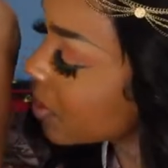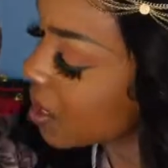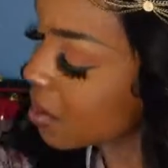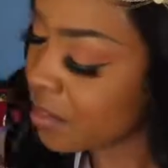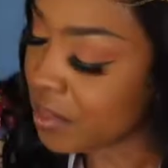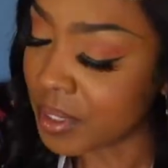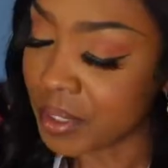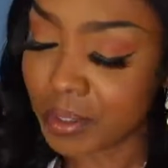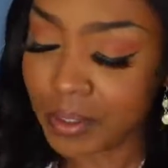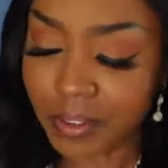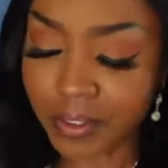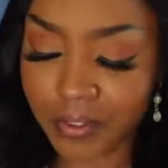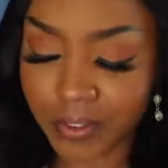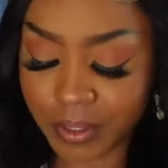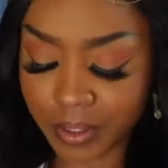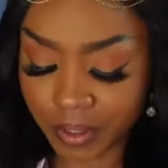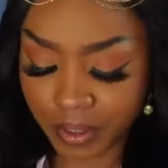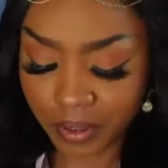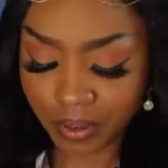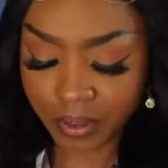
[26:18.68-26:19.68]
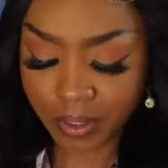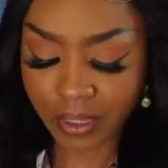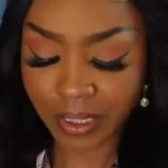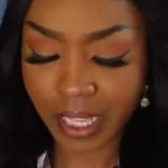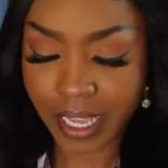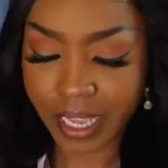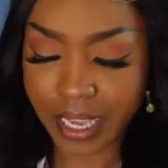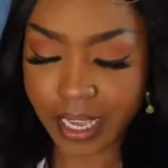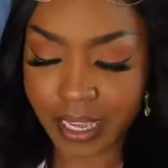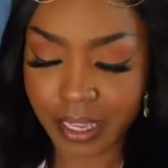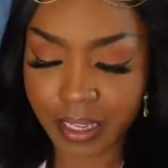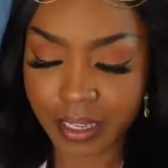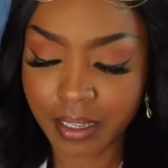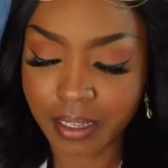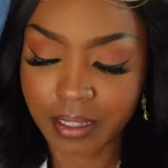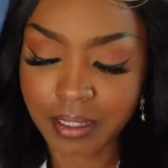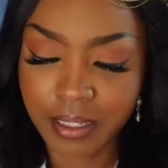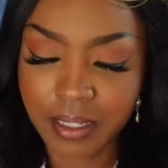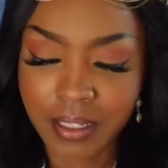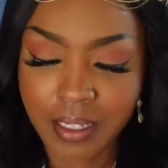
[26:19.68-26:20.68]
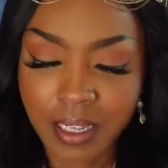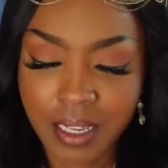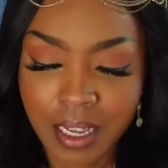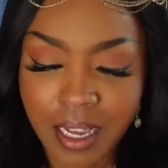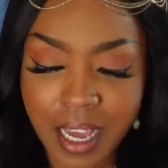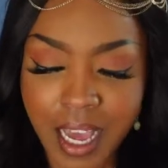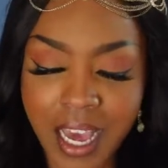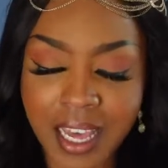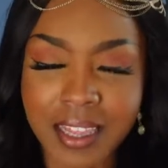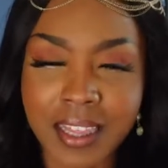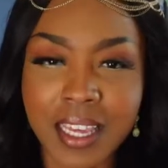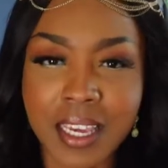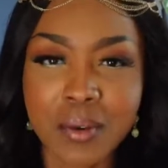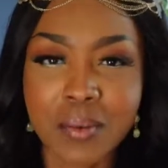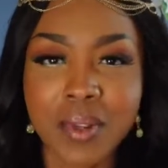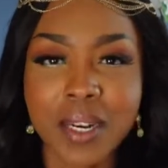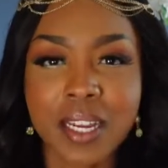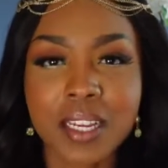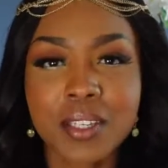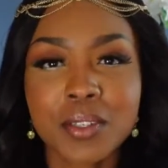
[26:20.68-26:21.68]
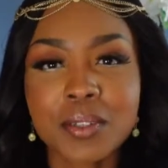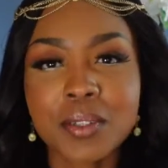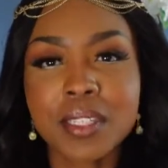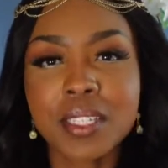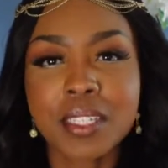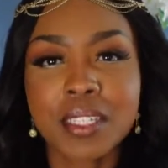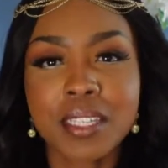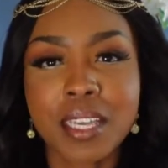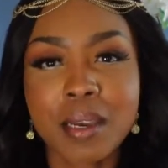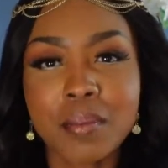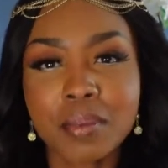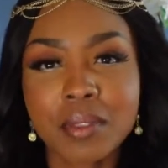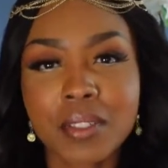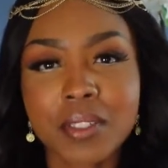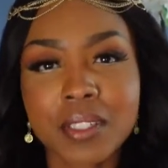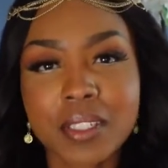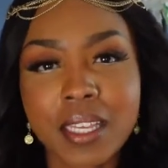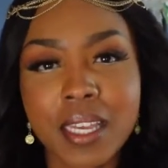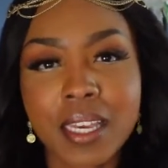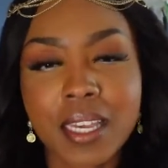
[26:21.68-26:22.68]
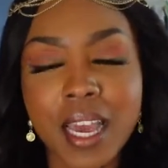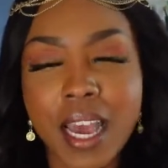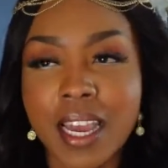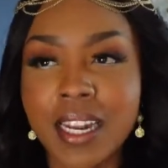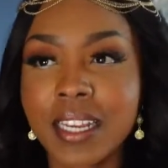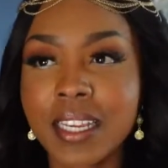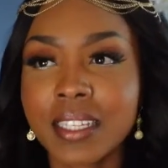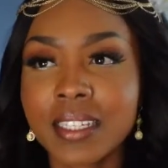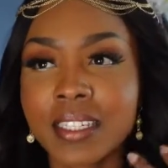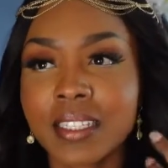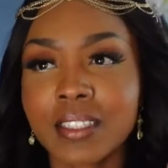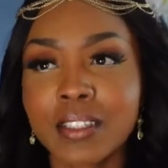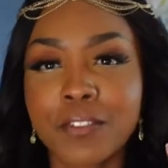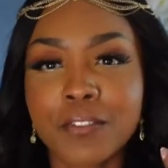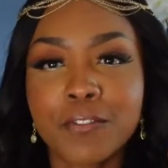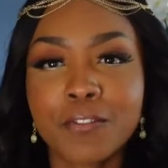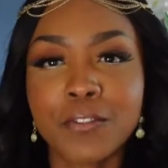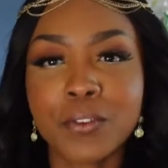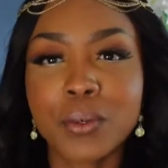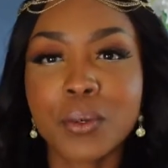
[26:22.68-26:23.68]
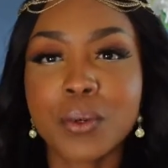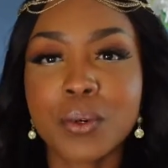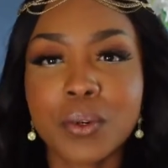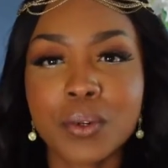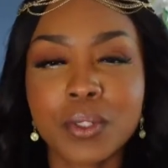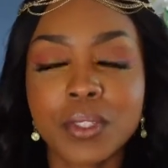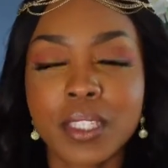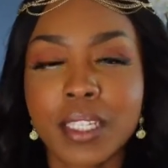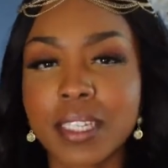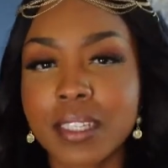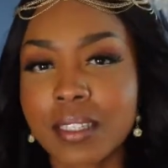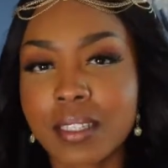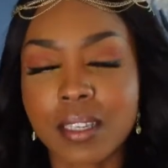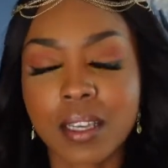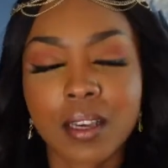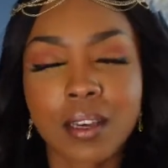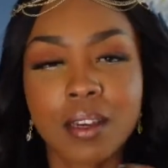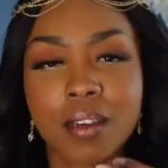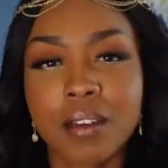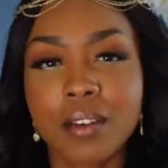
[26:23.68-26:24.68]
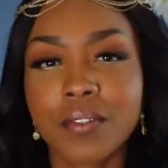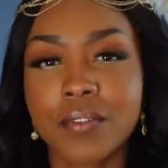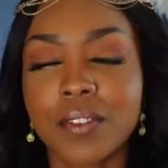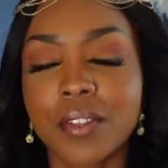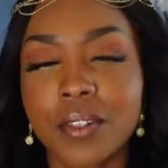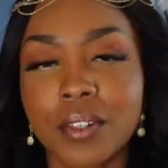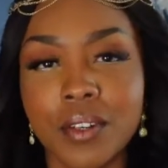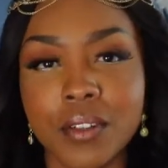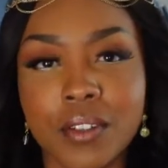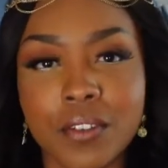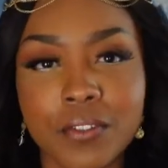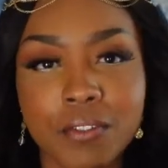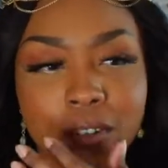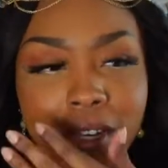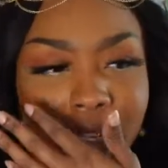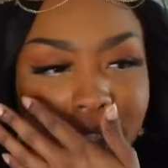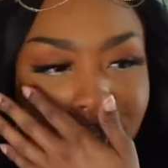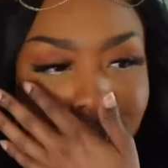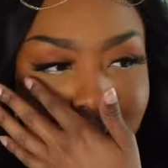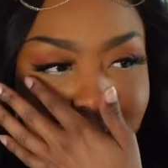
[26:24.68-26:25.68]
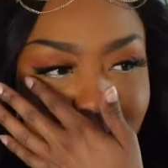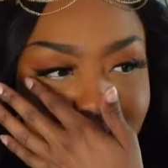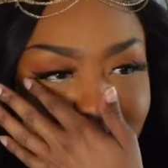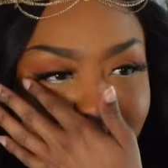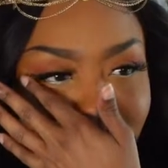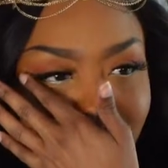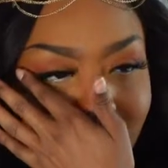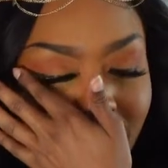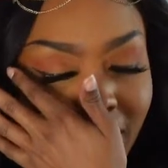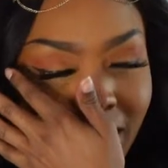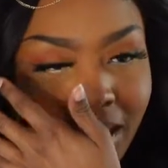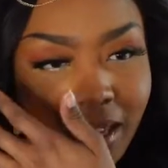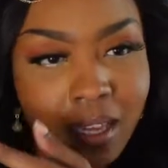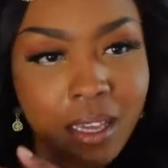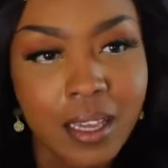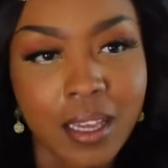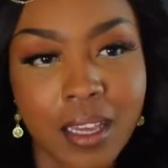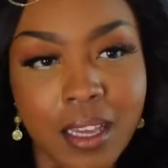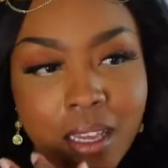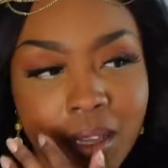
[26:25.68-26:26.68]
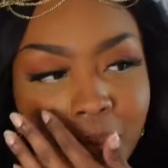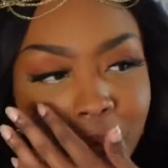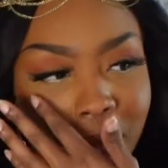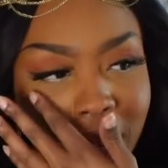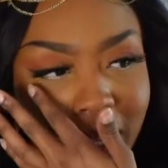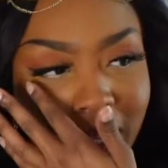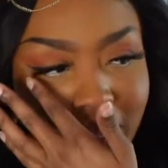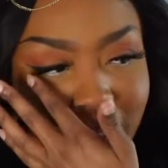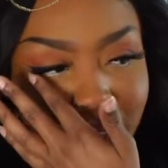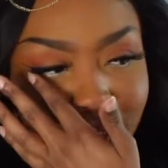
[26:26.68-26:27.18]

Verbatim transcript: Beautiful. Like I think when I used the sampler set, I didn't get the fullness of, you know, the fragrance. Like, but